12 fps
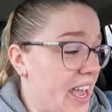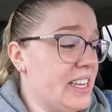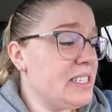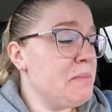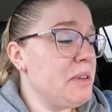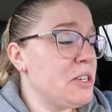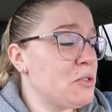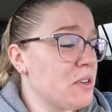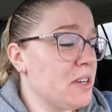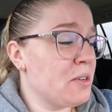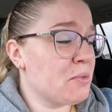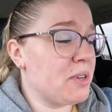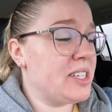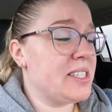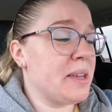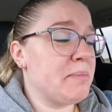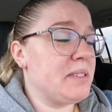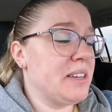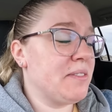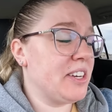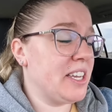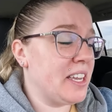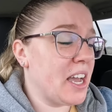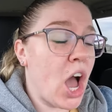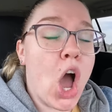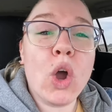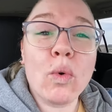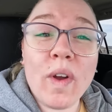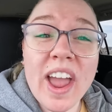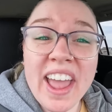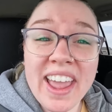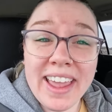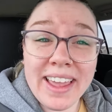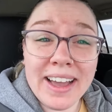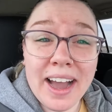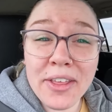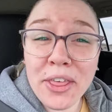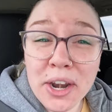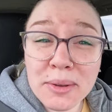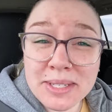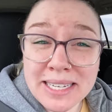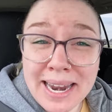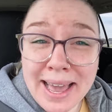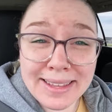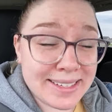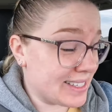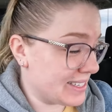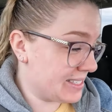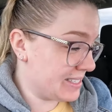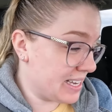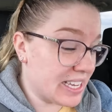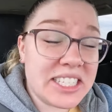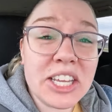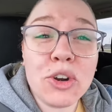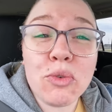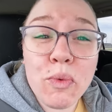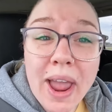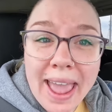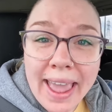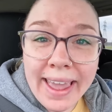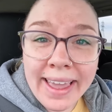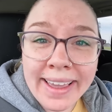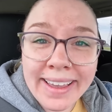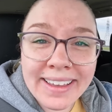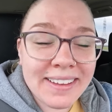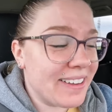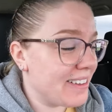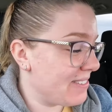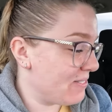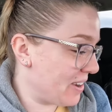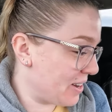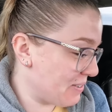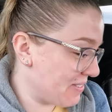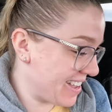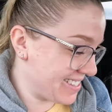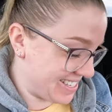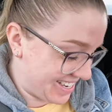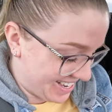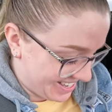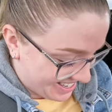Endometrial receptivity array. I thought it was analysis. It's an array. Very fancy.